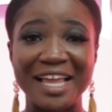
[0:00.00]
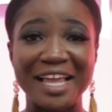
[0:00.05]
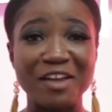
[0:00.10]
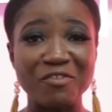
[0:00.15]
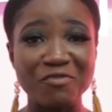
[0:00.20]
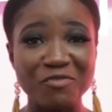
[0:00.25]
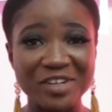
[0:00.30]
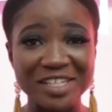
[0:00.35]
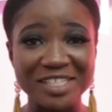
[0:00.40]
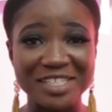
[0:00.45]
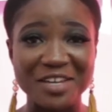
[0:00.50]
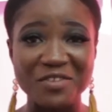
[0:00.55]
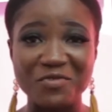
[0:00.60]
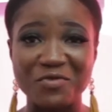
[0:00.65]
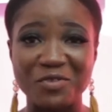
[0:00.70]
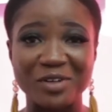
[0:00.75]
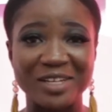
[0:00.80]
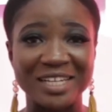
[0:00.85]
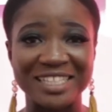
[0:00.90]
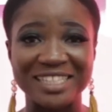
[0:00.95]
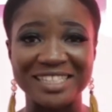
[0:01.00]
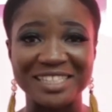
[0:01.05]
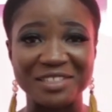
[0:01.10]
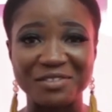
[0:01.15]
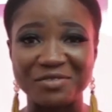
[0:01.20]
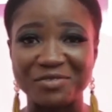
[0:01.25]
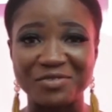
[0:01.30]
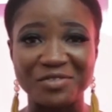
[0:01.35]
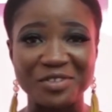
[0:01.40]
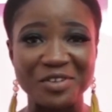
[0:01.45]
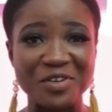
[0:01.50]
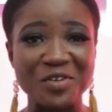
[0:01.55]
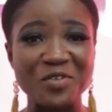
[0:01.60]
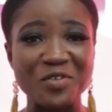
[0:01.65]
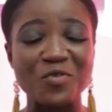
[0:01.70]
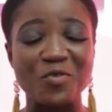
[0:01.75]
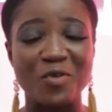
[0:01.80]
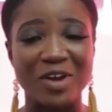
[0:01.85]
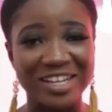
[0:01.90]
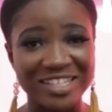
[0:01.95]
Every day for the thief,
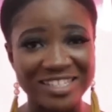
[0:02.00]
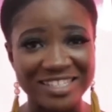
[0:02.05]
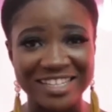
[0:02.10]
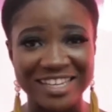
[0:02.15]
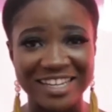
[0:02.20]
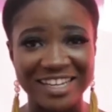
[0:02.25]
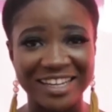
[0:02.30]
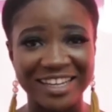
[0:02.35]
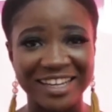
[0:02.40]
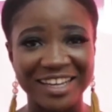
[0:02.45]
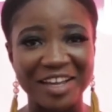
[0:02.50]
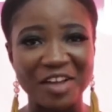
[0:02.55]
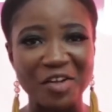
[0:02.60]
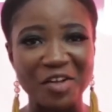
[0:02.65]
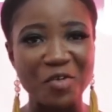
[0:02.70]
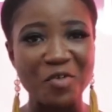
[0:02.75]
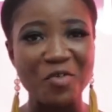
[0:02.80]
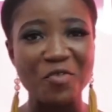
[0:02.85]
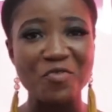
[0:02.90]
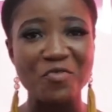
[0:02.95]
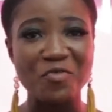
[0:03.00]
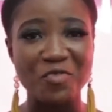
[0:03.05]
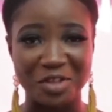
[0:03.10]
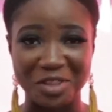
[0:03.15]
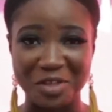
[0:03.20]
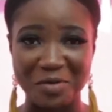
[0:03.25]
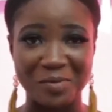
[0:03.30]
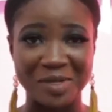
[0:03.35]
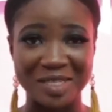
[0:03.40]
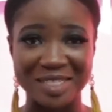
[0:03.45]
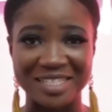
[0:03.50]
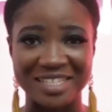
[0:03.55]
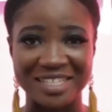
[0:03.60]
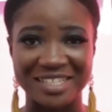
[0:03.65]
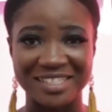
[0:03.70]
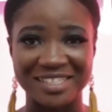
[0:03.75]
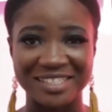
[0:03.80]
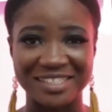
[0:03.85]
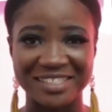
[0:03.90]
one day for the master.